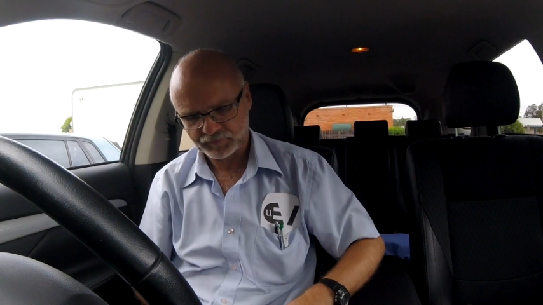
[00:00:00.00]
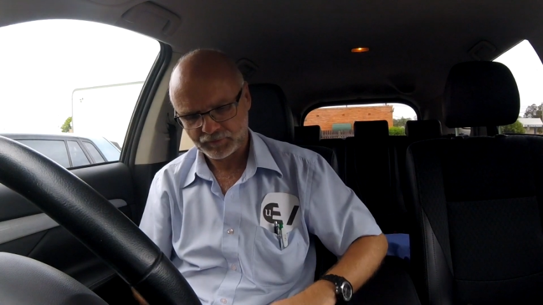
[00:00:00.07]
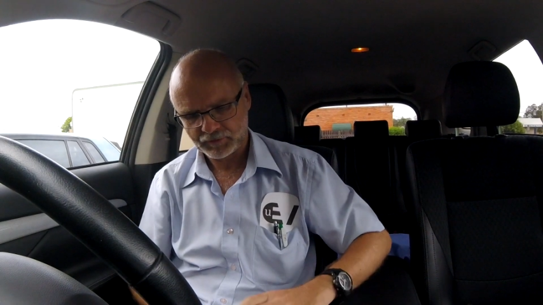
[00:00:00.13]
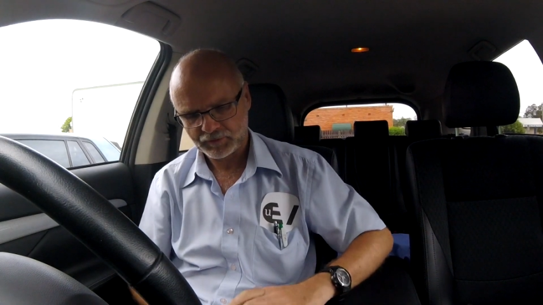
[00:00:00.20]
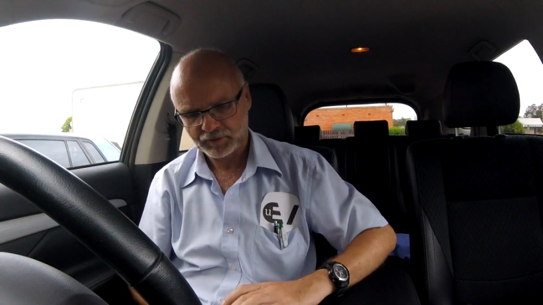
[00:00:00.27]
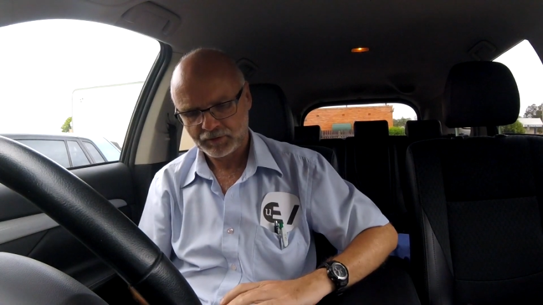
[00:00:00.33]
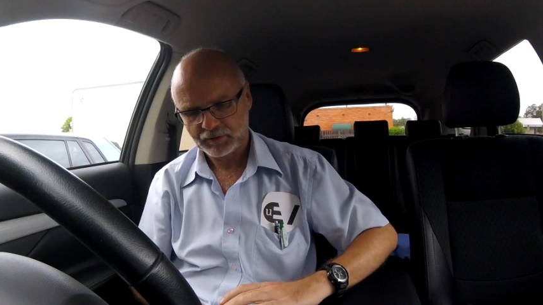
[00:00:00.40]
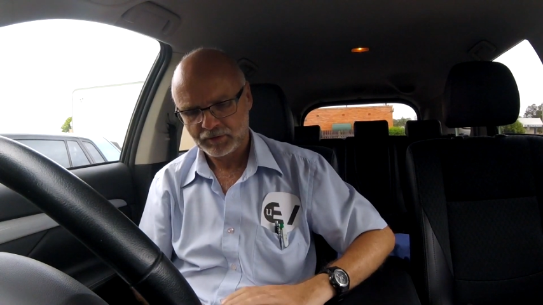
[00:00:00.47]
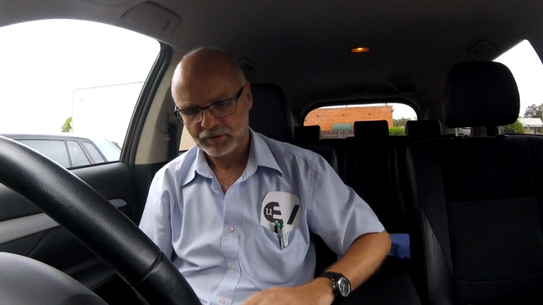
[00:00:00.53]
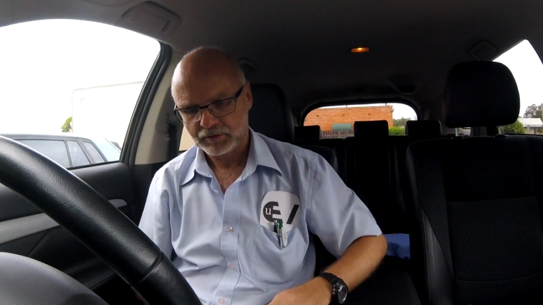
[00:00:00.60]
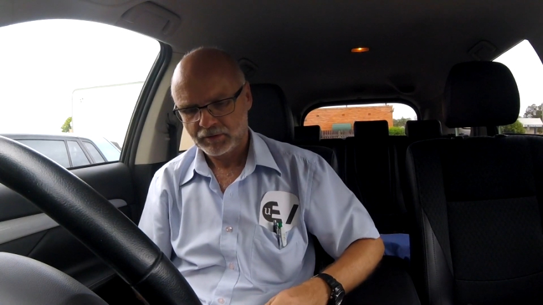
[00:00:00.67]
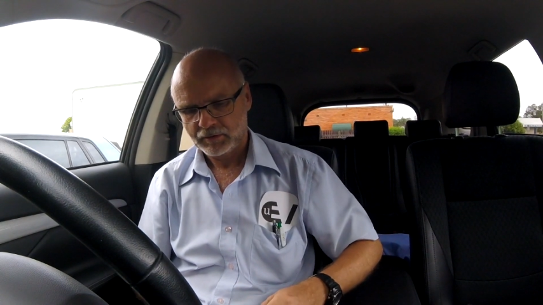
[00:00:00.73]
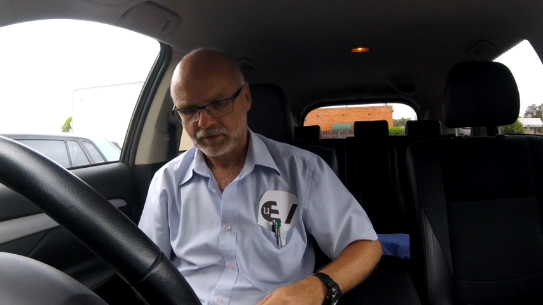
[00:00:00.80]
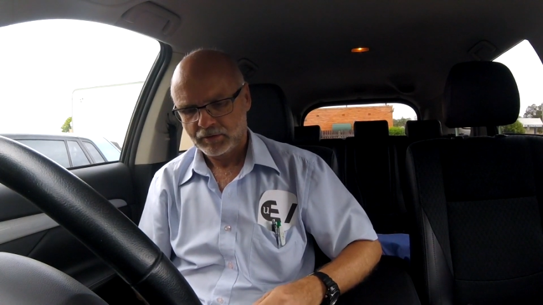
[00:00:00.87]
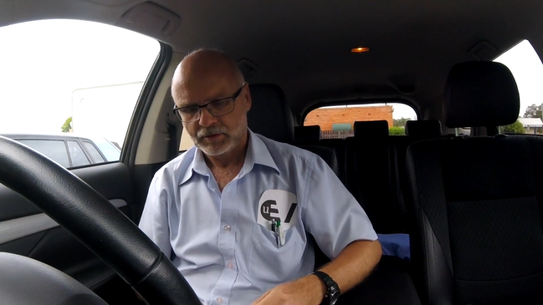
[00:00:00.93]

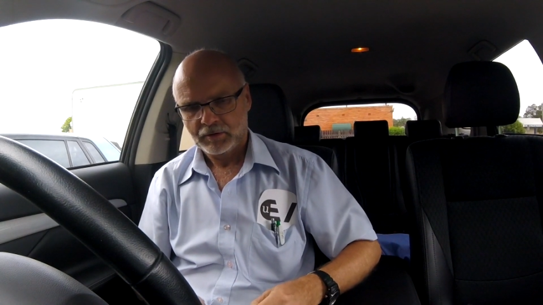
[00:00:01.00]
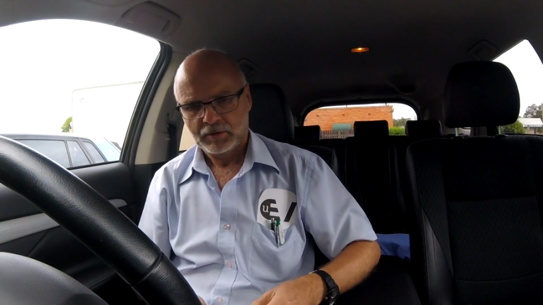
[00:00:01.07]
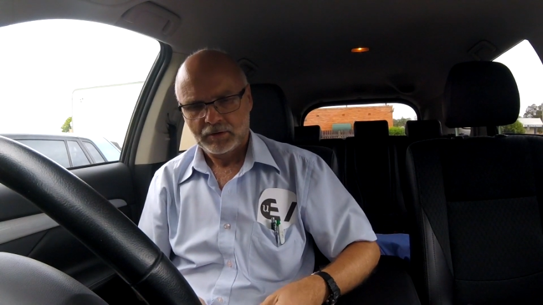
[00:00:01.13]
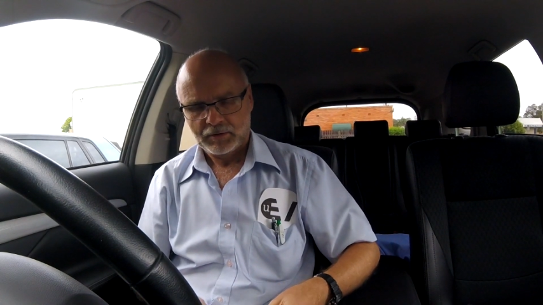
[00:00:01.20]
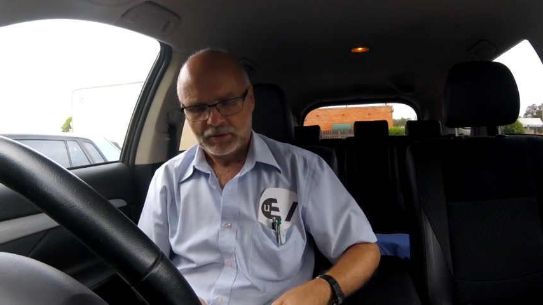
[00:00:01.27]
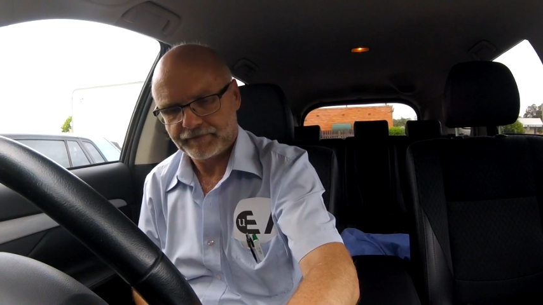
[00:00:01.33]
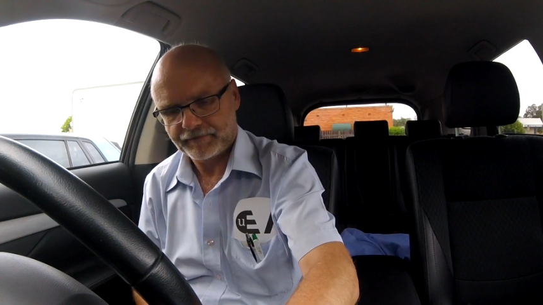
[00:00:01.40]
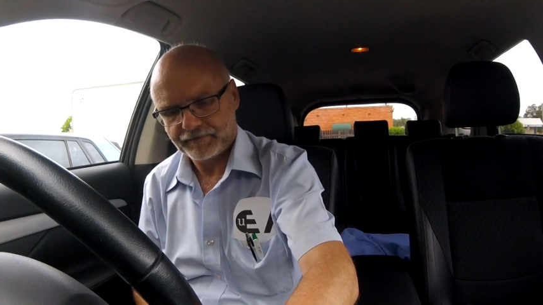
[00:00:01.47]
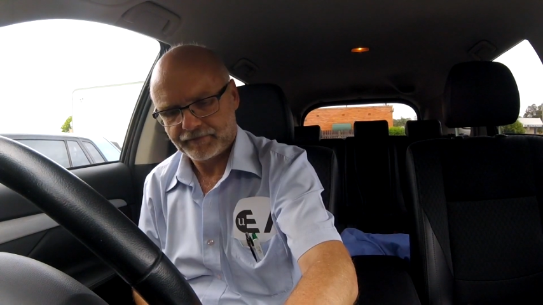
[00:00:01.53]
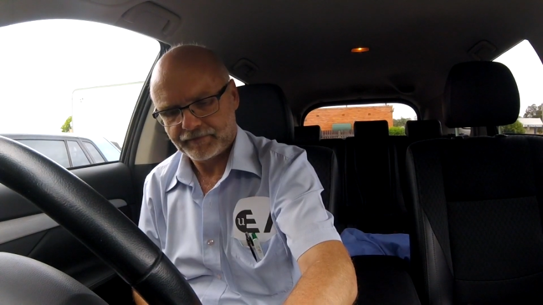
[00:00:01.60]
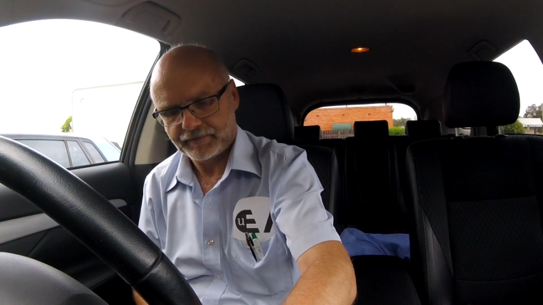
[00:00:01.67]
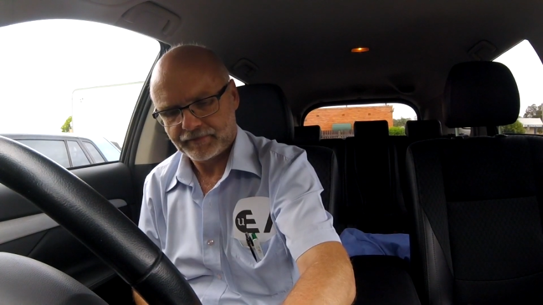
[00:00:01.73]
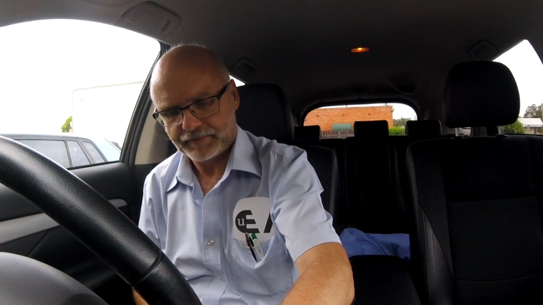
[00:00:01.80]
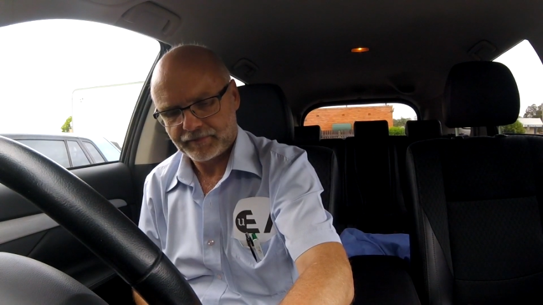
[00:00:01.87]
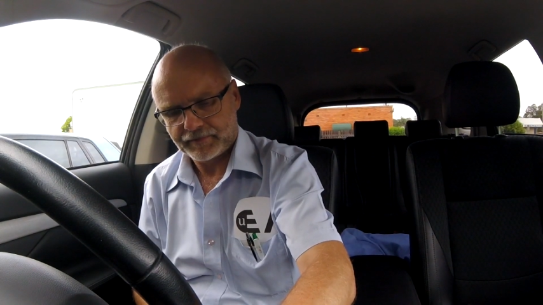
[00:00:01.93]

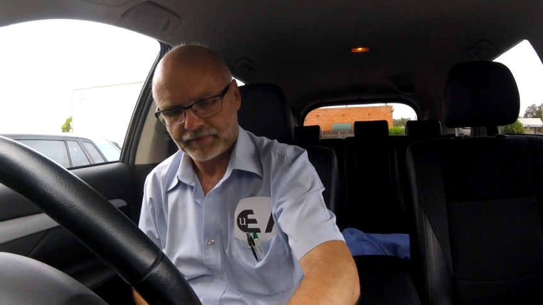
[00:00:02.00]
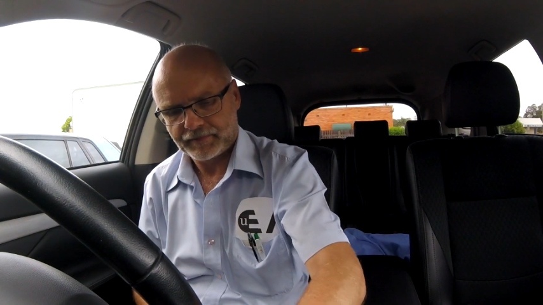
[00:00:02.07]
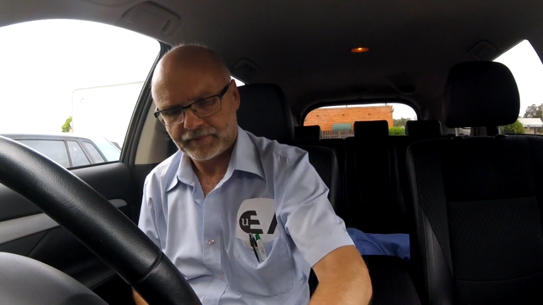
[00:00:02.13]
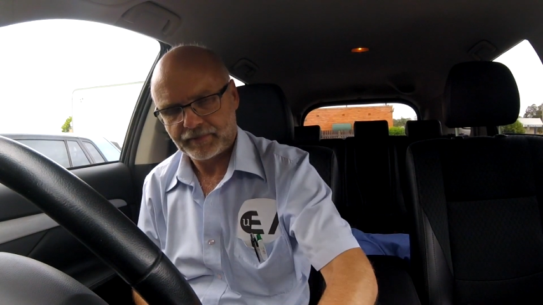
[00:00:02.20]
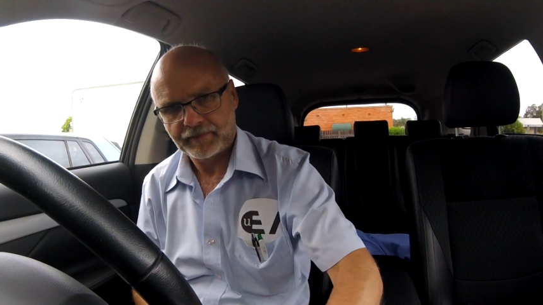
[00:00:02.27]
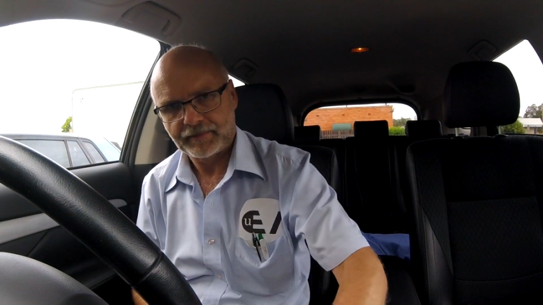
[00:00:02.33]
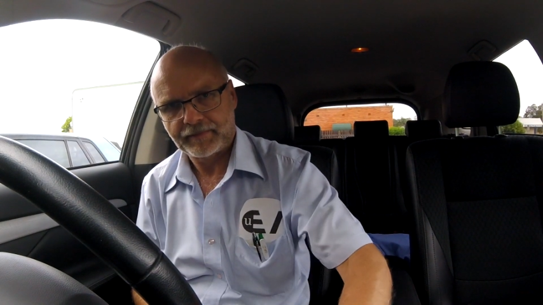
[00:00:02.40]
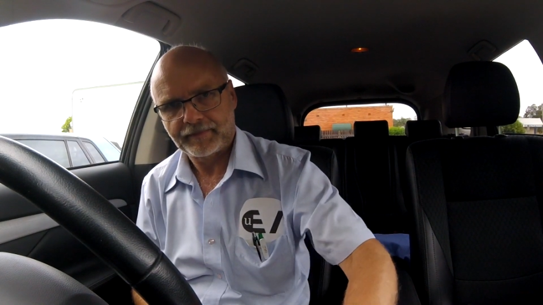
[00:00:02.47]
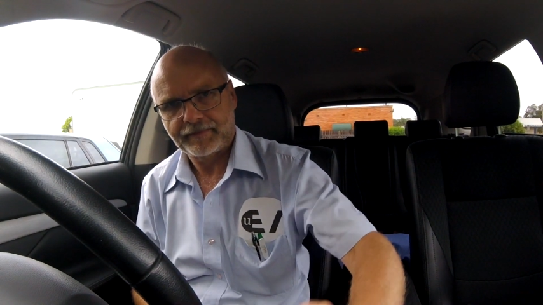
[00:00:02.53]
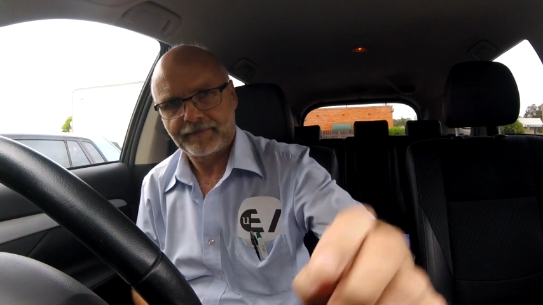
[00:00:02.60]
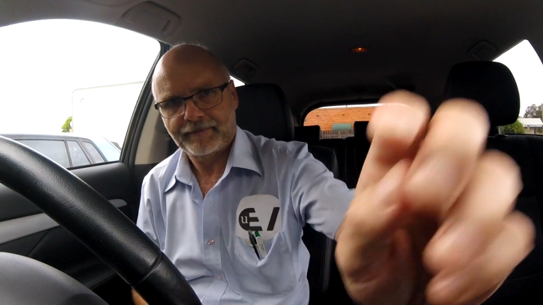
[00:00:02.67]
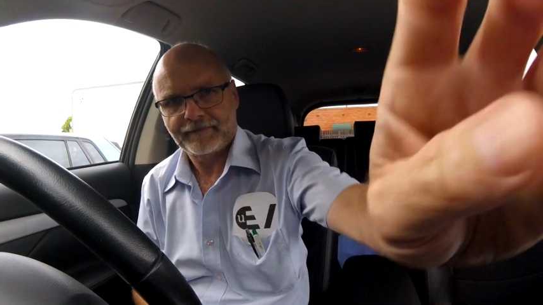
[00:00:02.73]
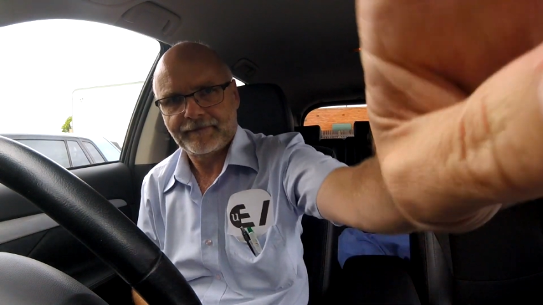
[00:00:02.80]
No one is speaking in this clip.